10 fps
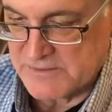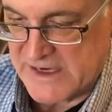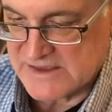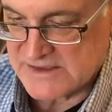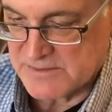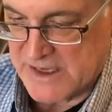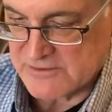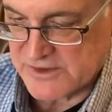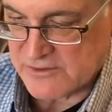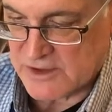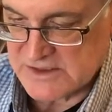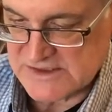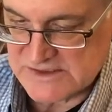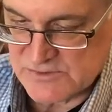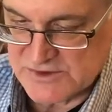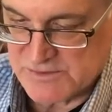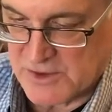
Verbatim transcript: past the boundary crosses which